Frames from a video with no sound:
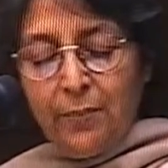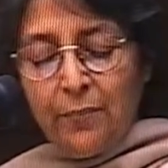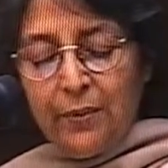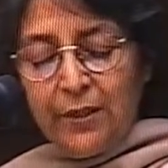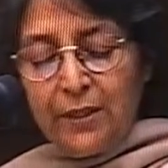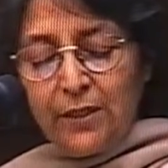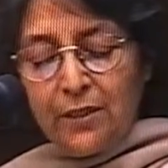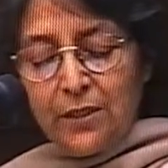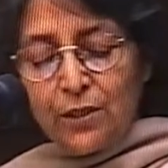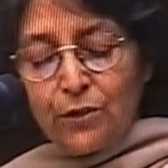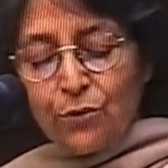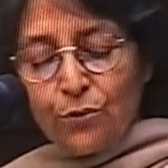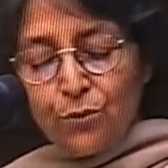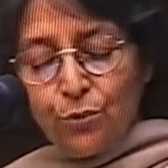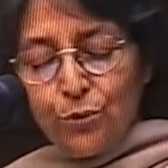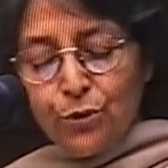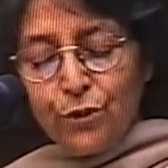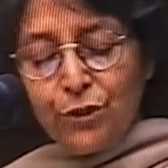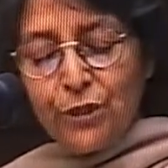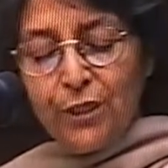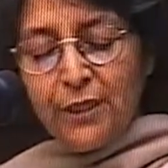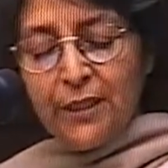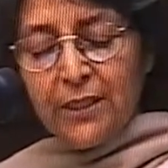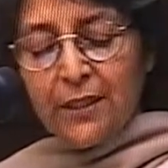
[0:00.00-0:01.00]
But
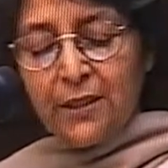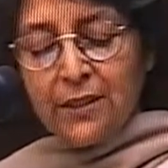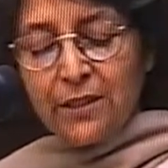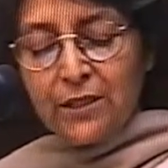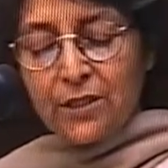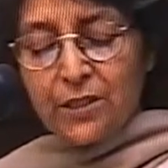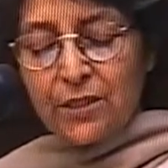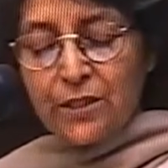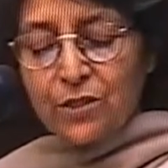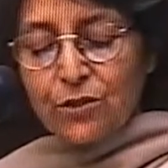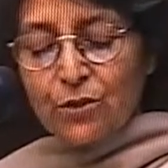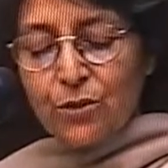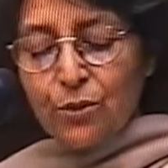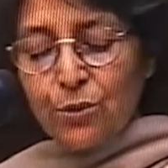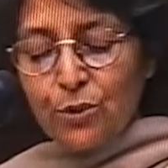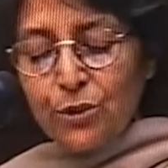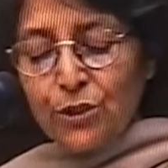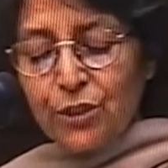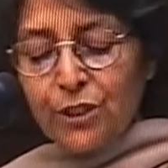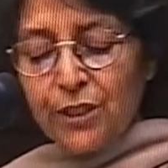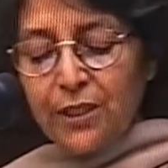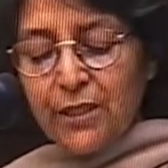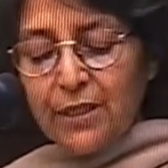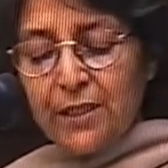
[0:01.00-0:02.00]
crucially, this
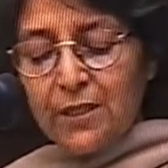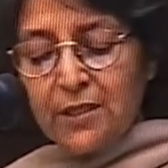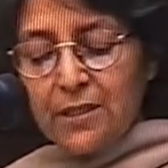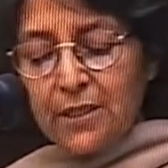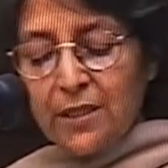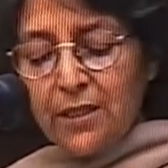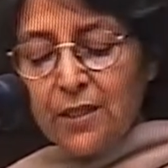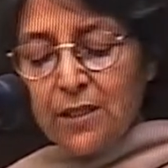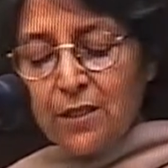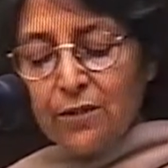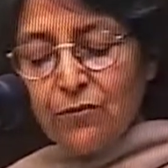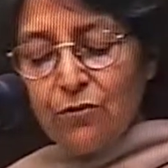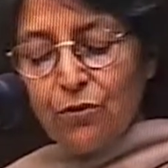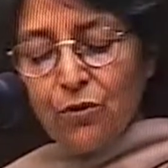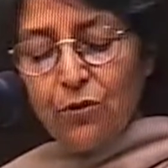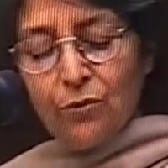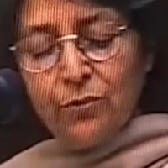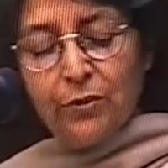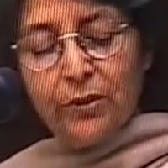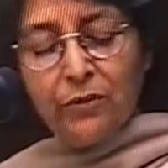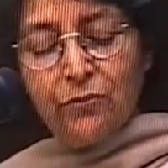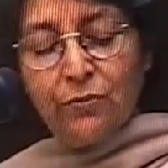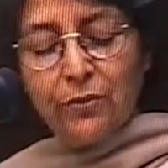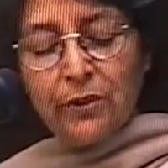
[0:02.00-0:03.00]
disclosure is
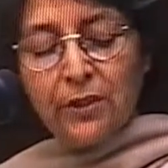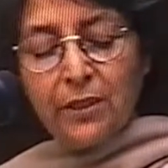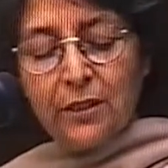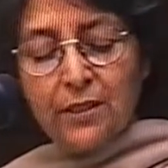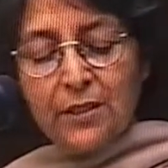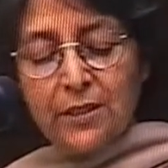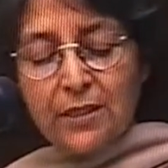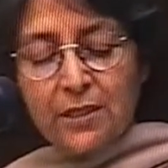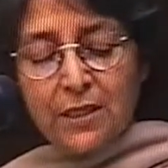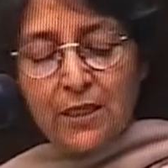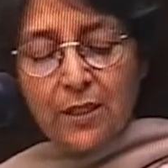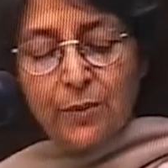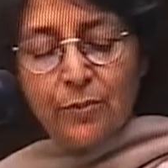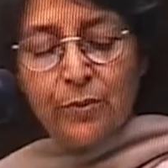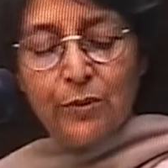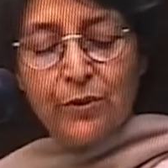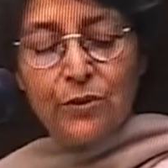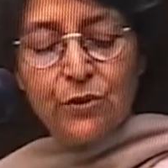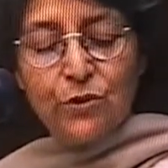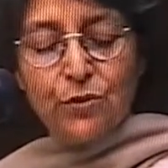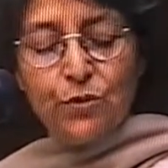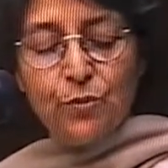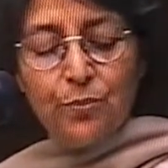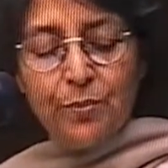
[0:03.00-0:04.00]
interwoven with the
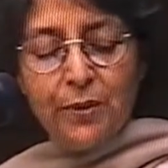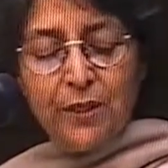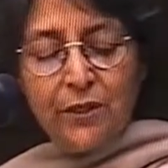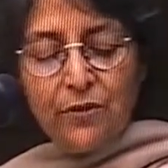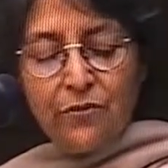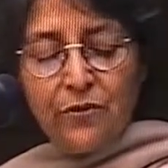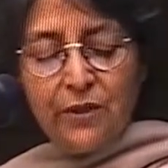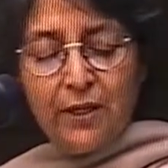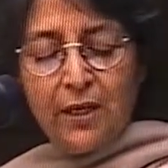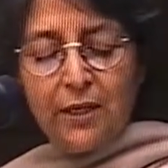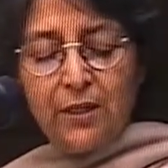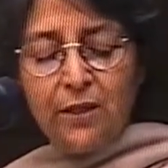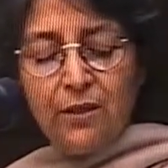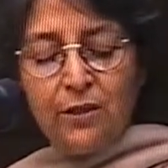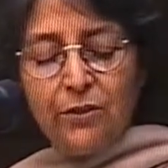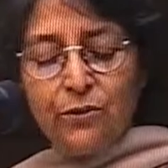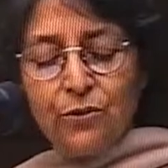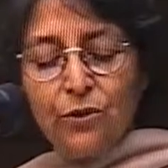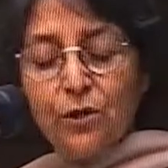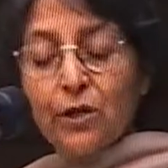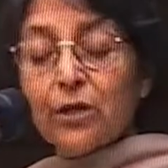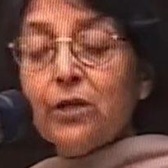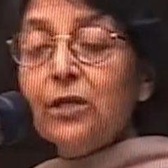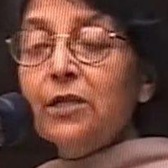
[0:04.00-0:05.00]
disturbance to patriarchal
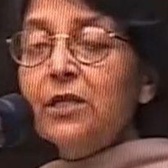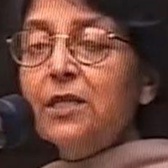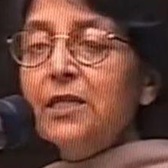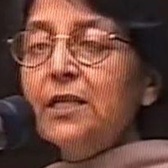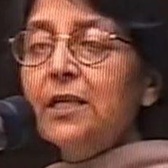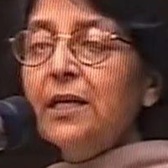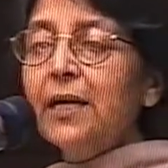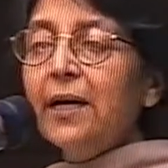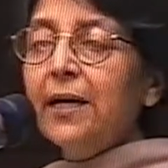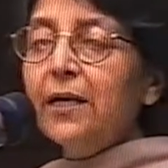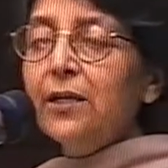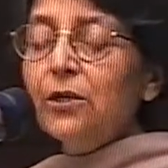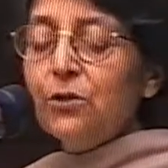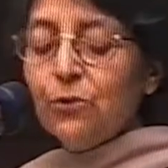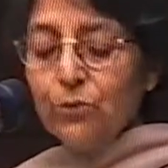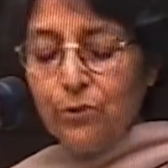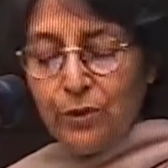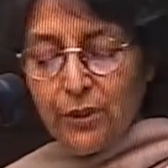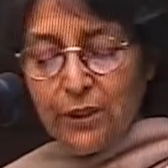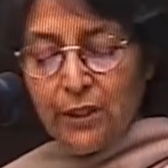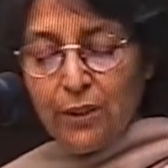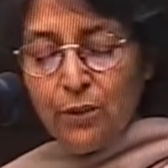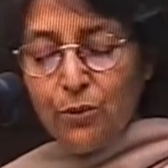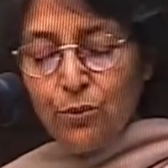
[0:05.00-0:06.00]
authority and to
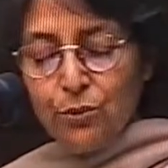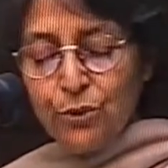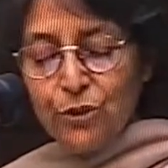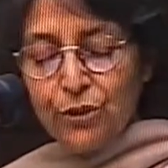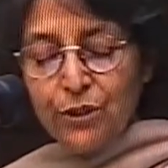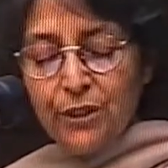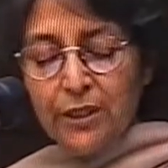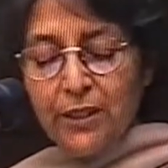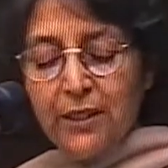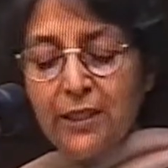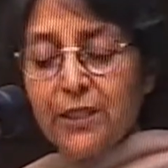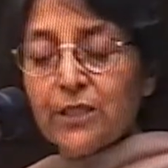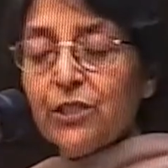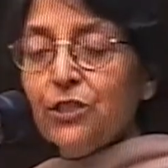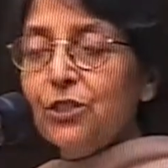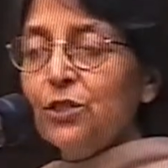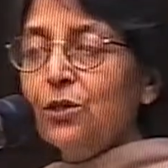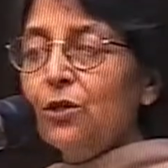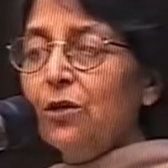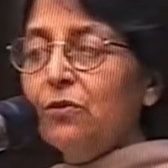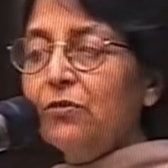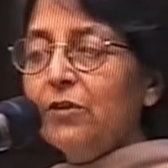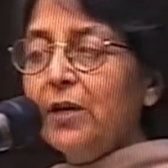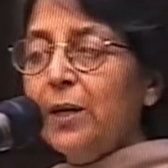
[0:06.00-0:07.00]
the illusory
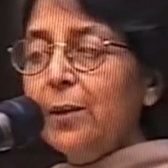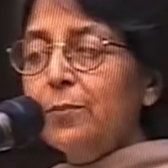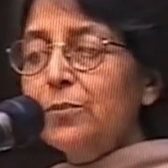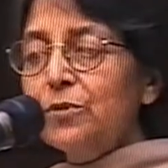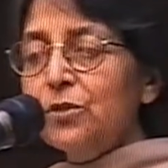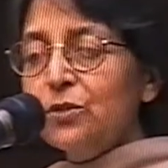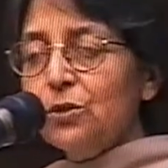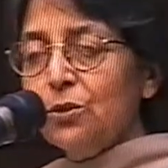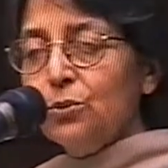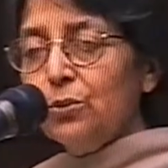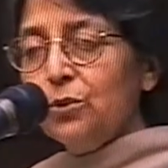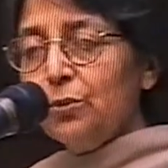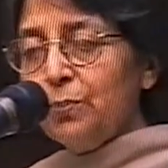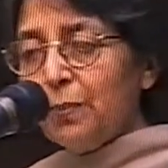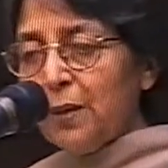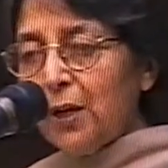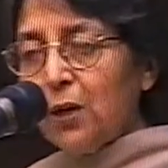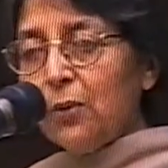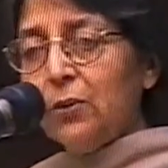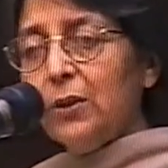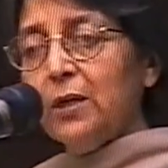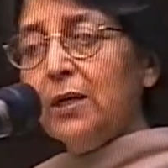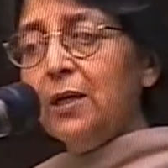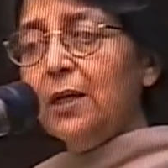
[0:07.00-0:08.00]
nature of absolute
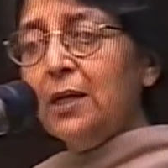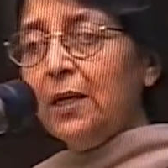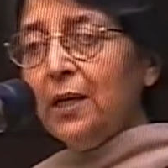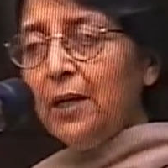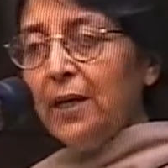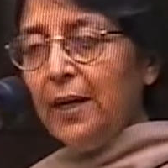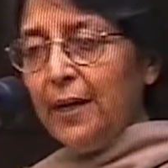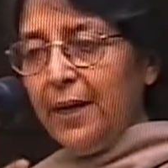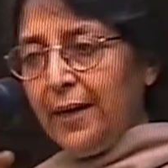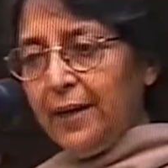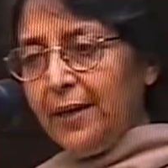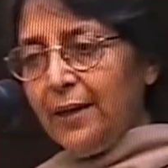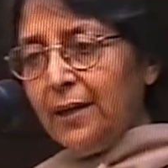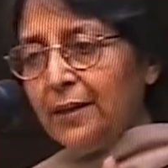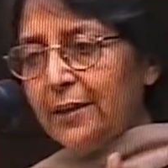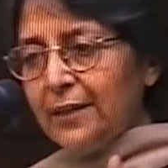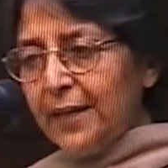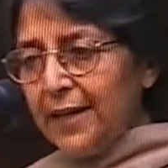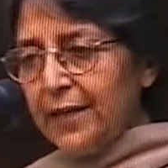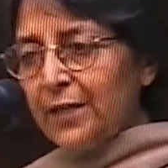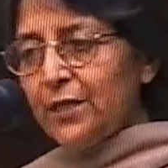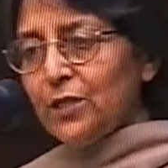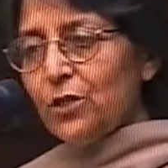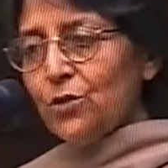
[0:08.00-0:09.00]
power. And
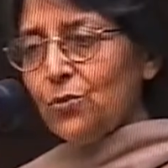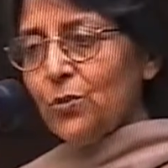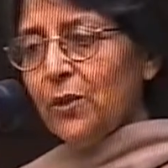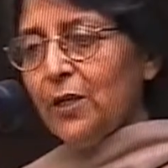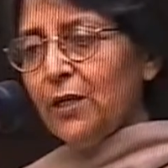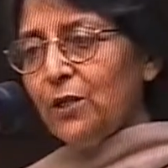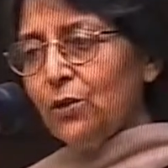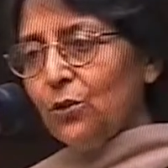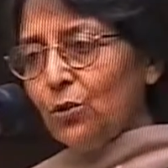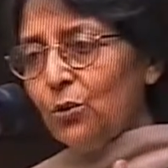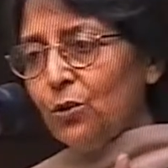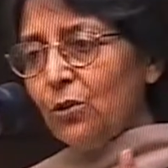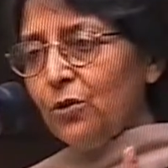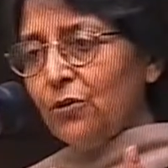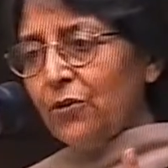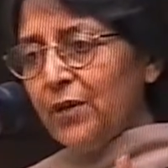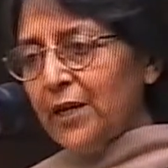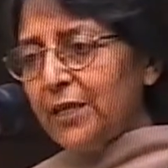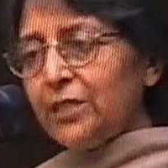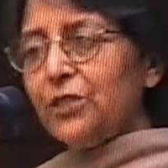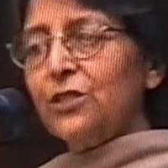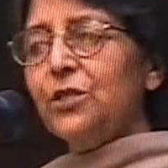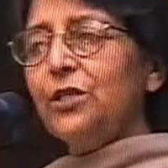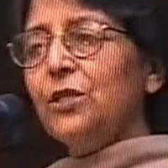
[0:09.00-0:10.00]
that is where the whole
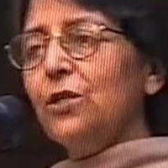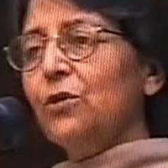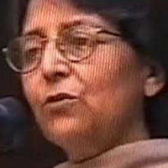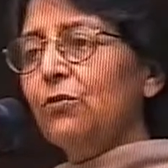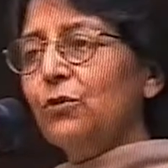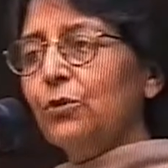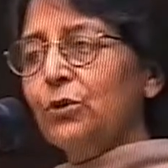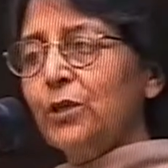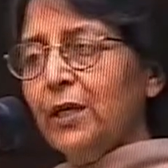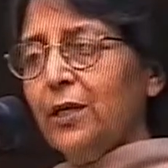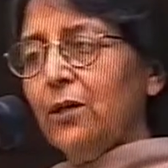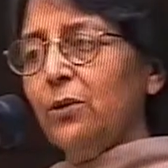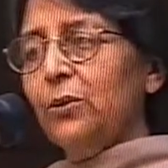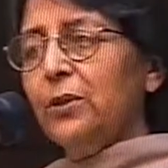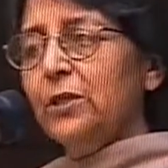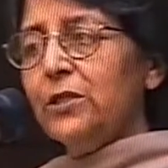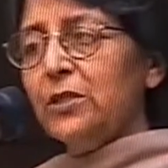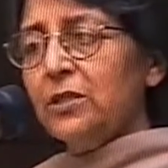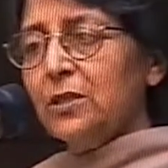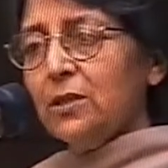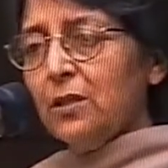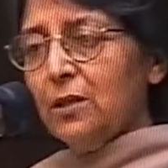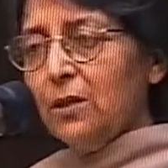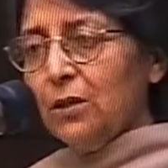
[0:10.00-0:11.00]
tragedy of Othello
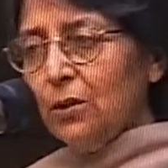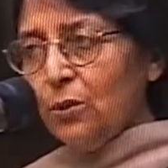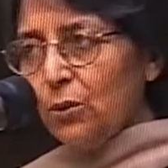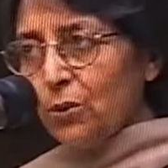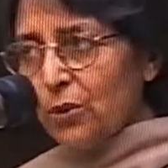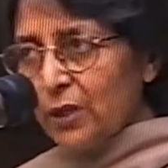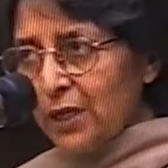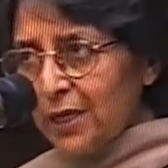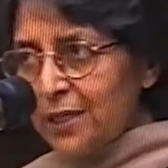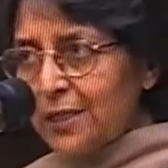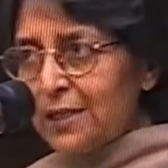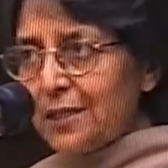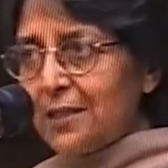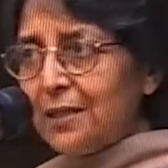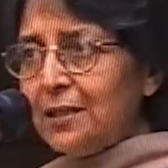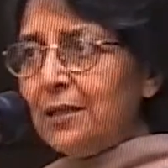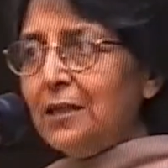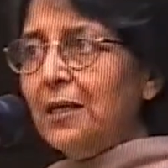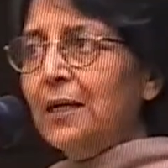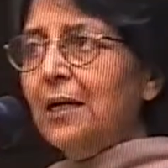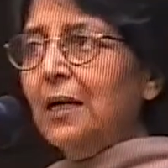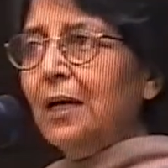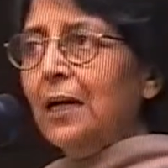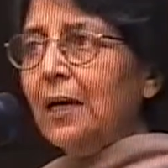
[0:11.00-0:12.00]
is
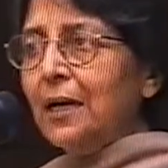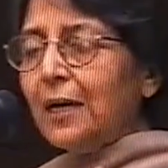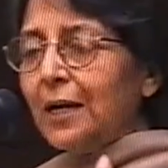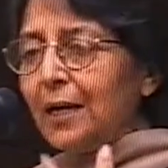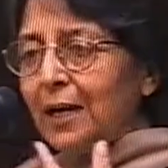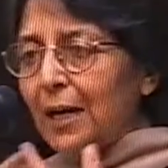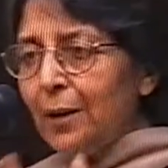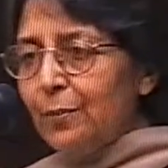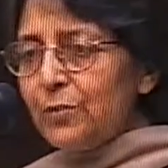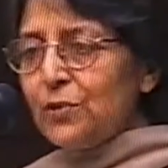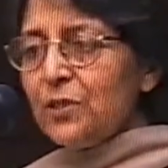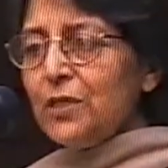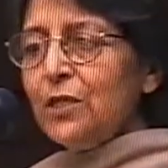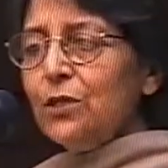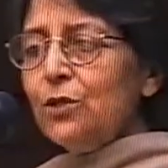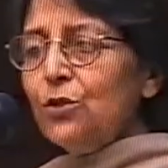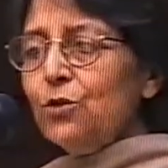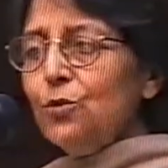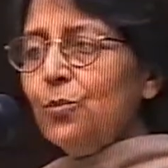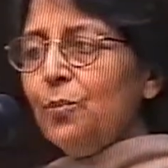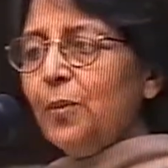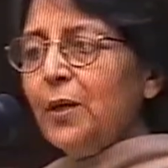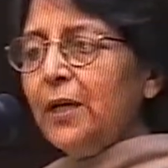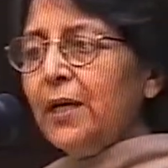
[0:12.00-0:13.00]
located, comes
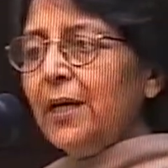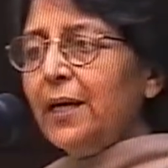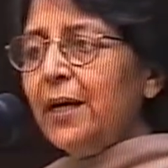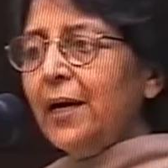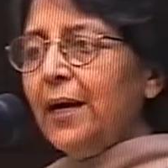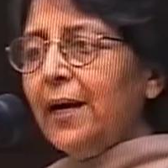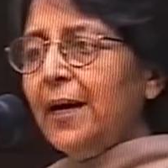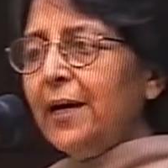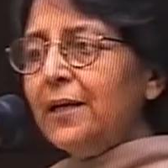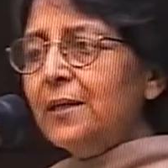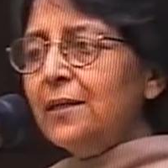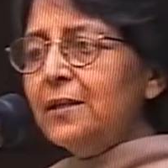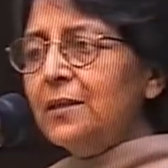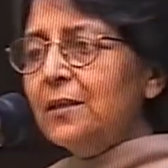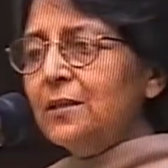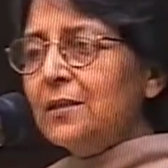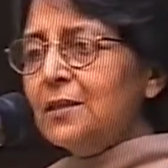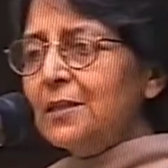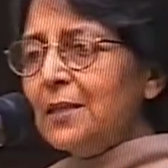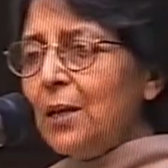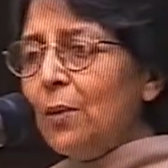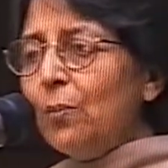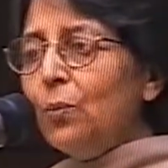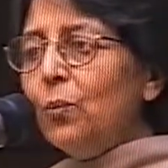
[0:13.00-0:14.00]
into play and
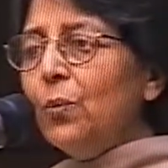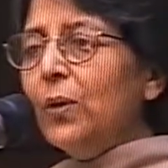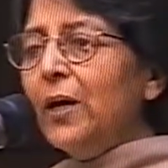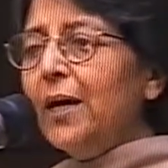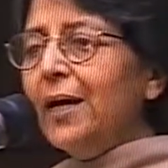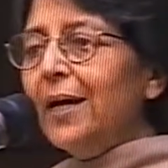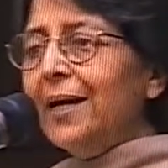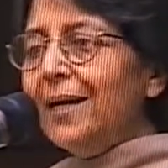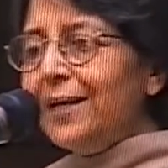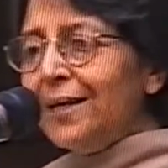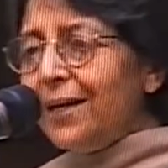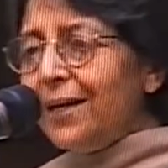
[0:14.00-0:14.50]
somewhere